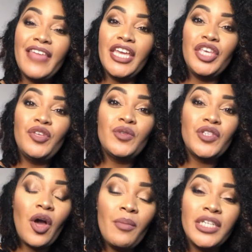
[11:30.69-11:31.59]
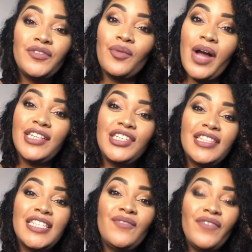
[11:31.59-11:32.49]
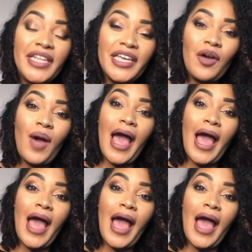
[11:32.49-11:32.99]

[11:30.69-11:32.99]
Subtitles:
Thank you so much for watching this video.